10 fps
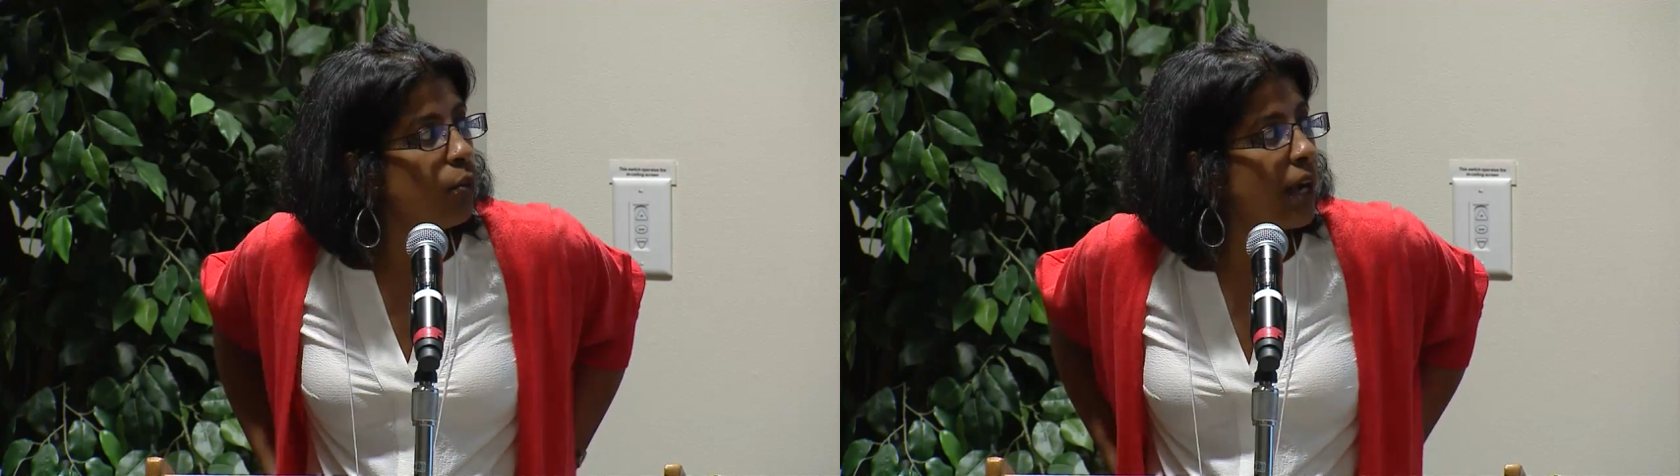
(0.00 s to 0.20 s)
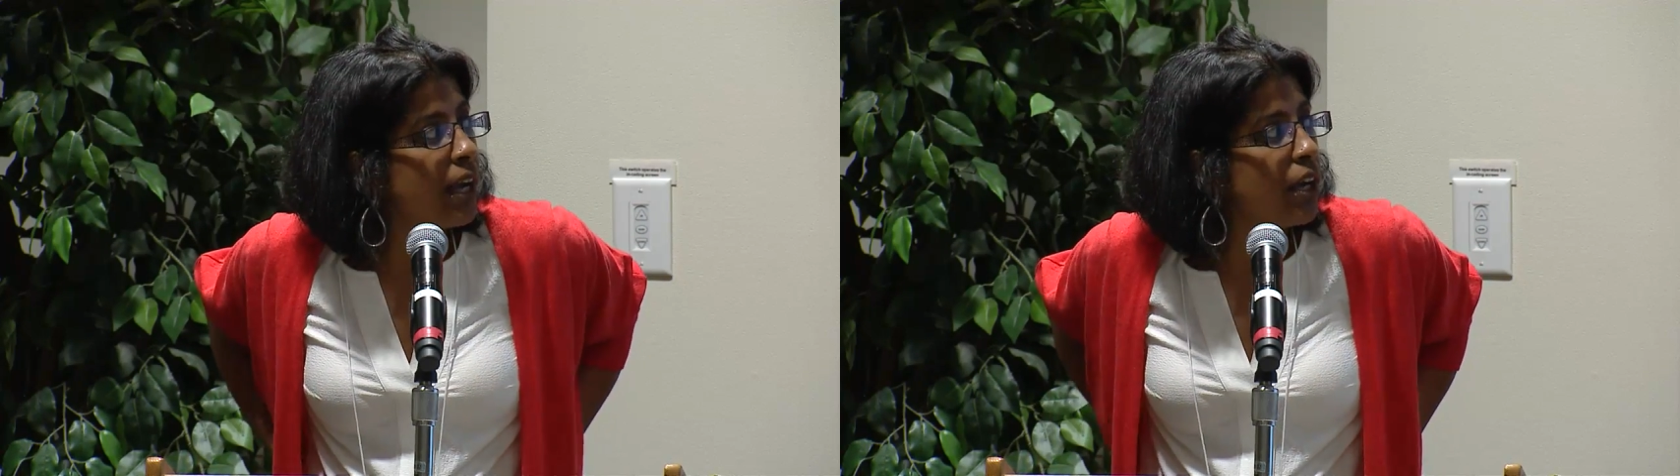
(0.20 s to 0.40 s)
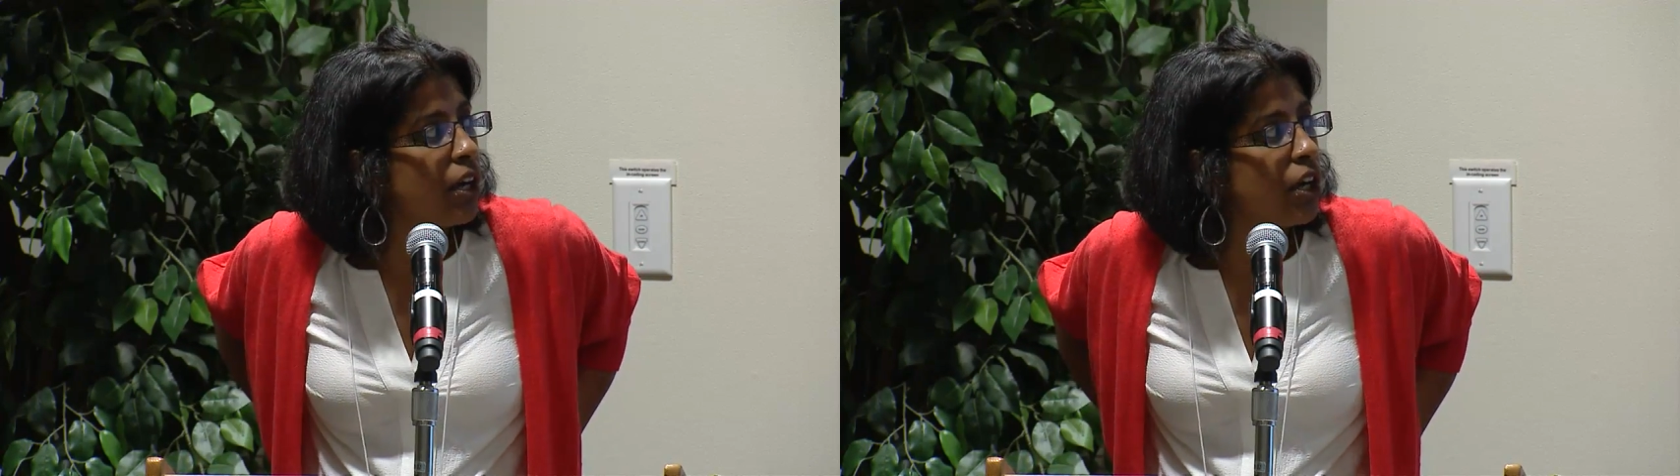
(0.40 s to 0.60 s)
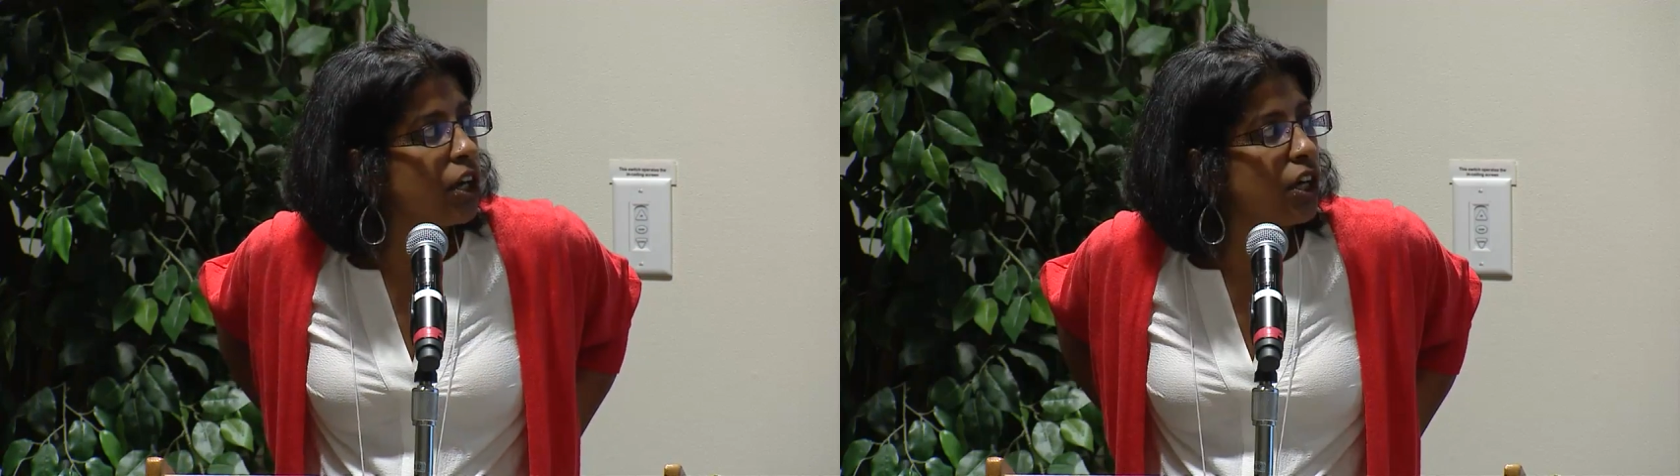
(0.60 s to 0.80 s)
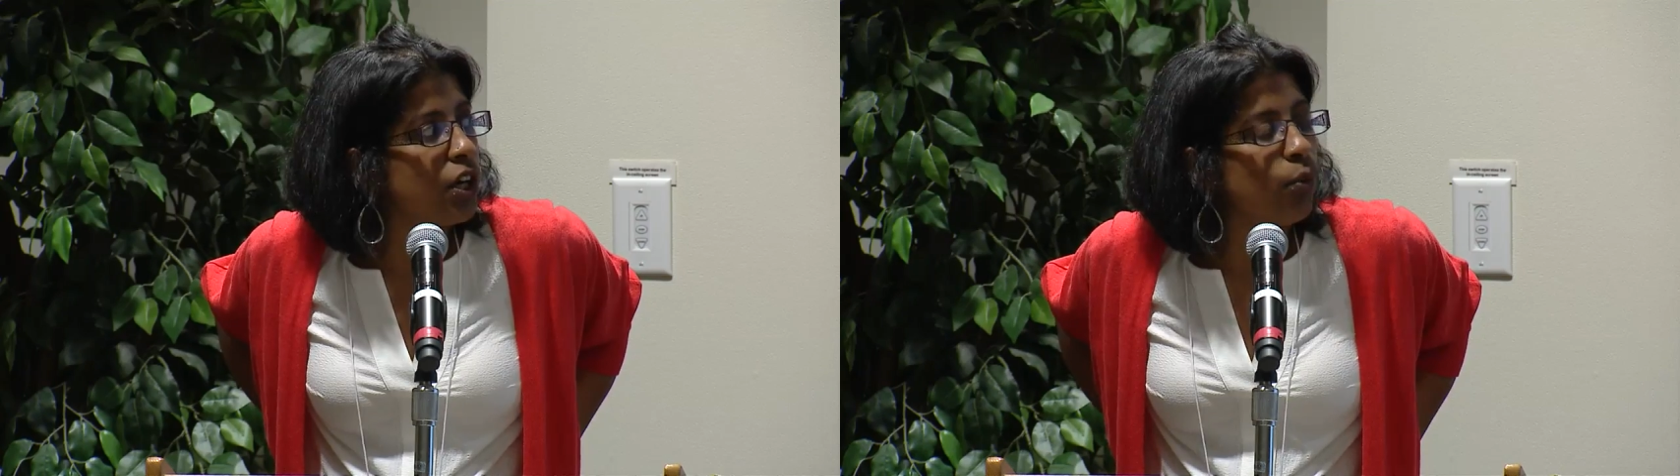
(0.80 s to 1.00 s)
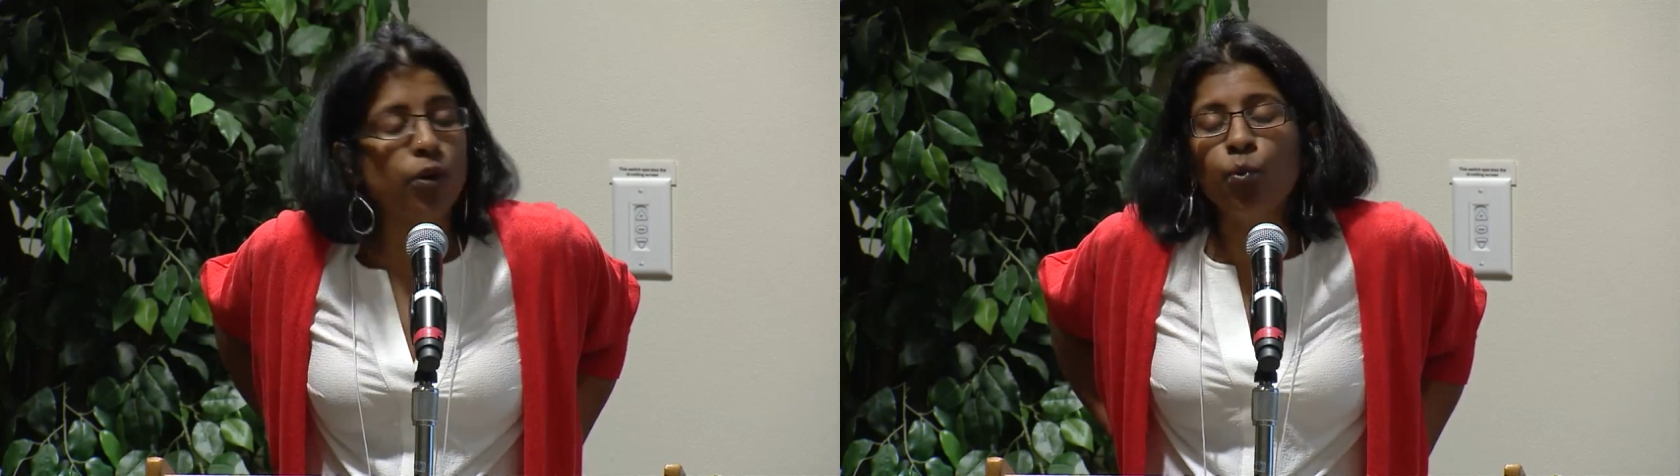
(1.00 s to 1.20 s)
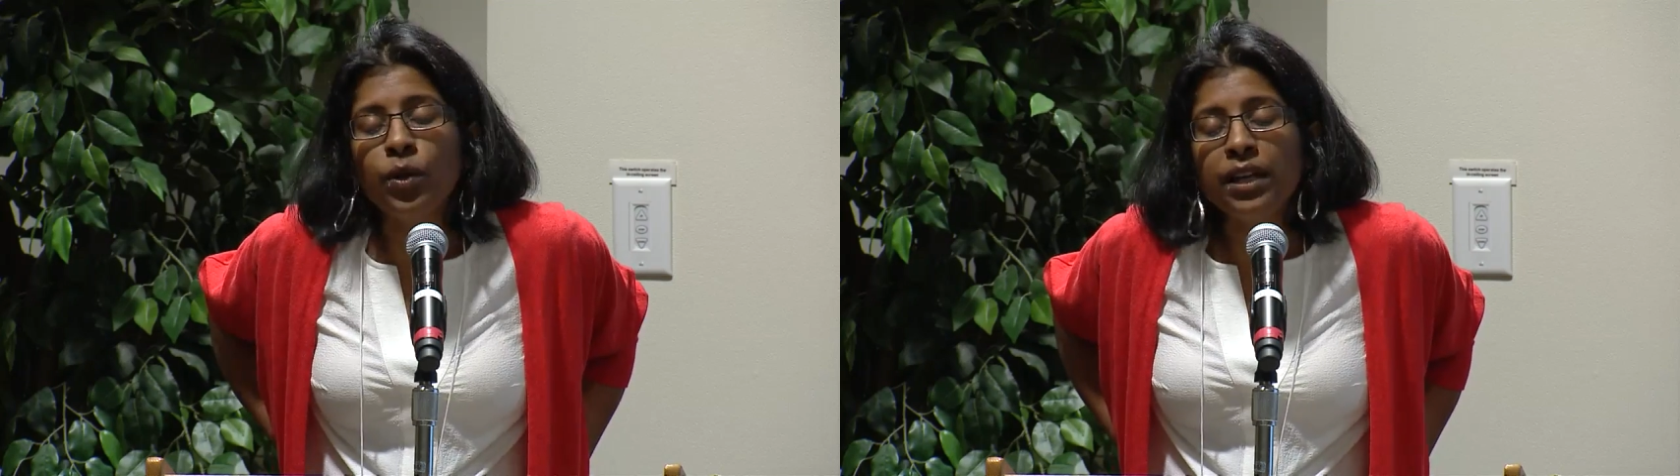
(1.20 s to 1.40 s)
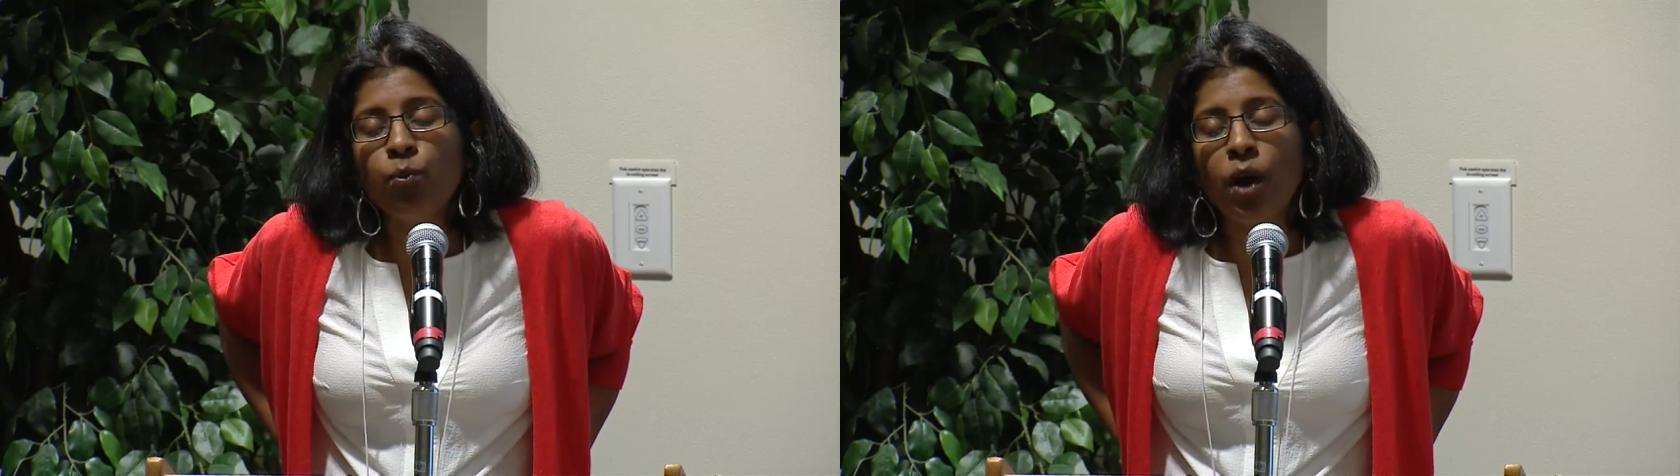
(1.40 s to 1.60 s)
where we